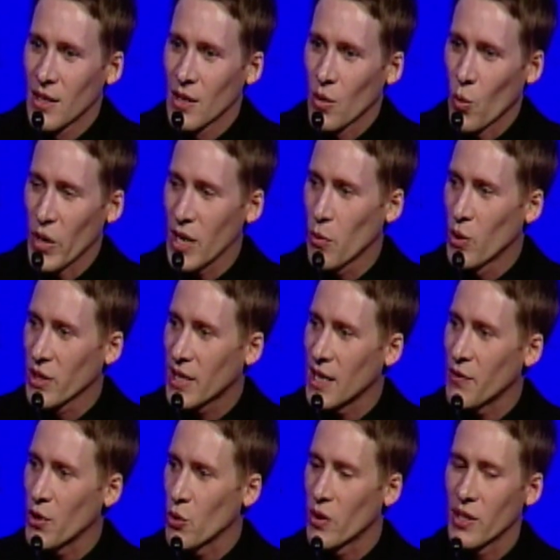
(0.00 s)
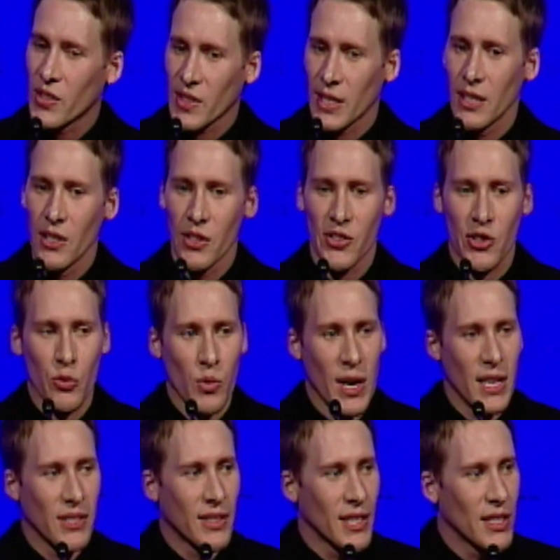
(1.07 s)
We will give you the skills to
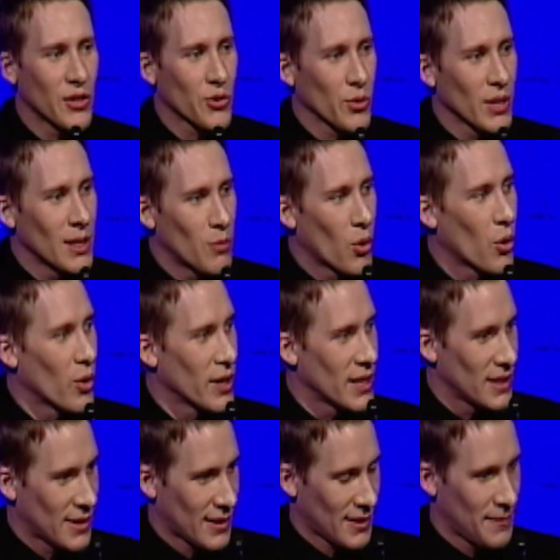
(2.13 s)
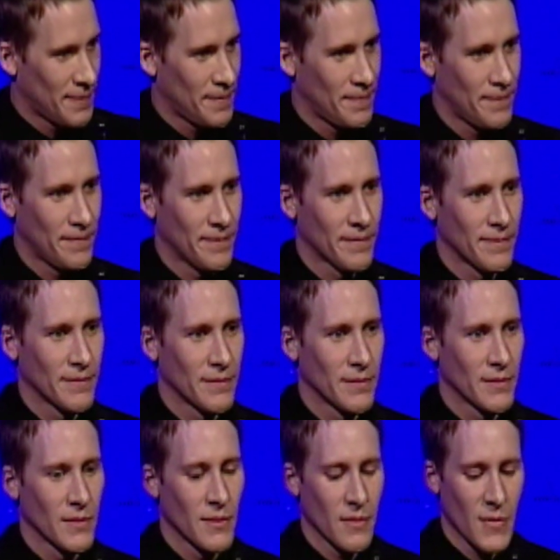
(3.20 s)
raise these 3 boys.
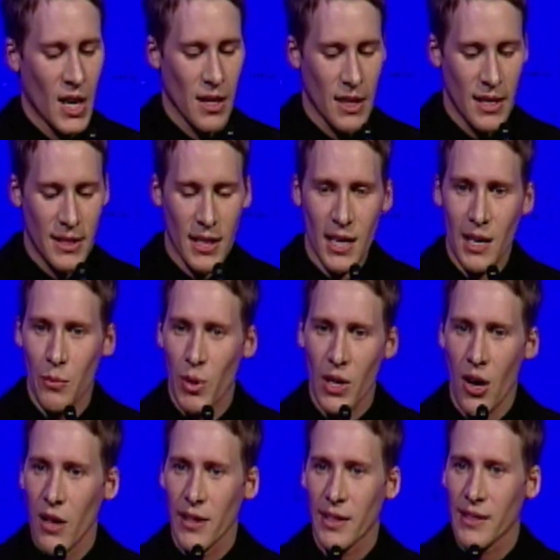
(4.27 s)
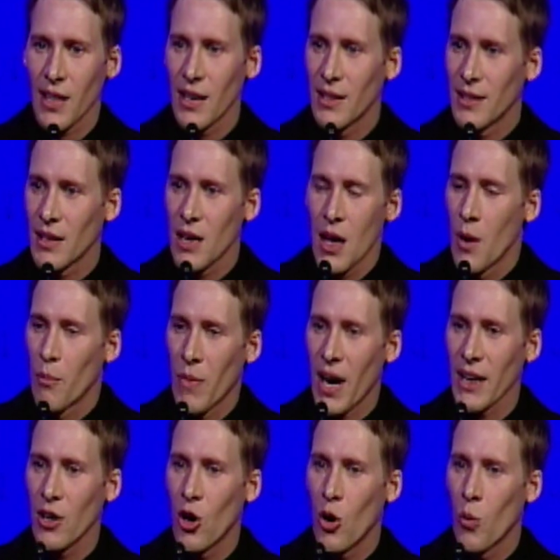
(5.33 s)
And they did, but all of a sudden, my
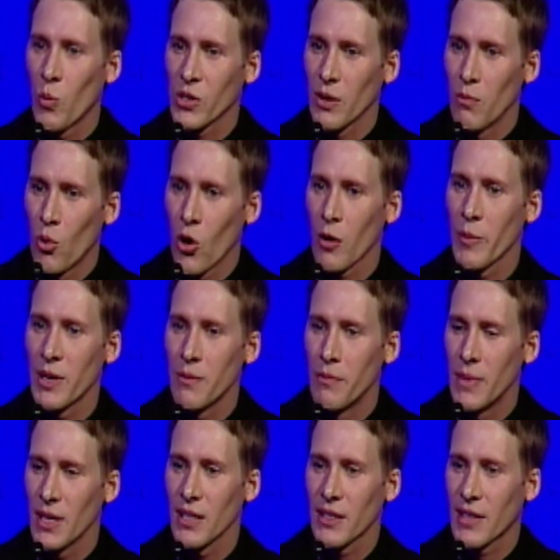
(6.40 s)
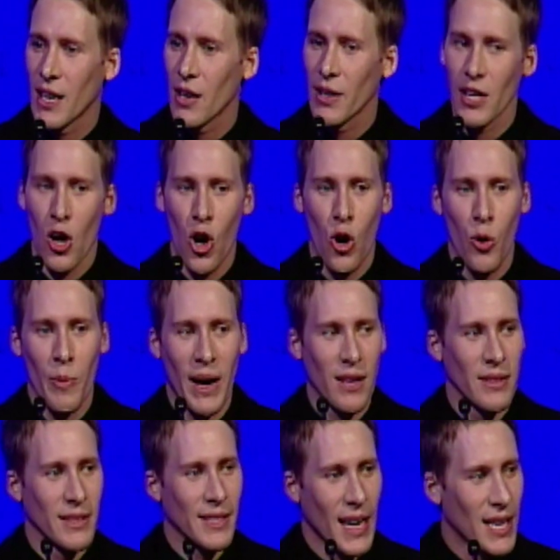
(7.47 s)
home was a Mormon military home out
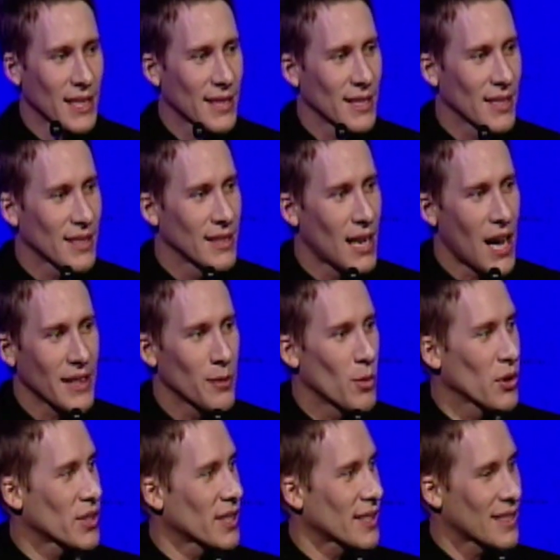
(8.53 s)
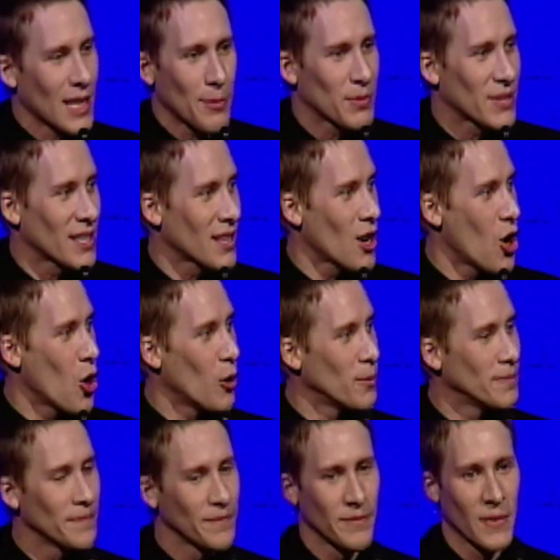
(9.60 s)
in Texas. Not the most accepting home,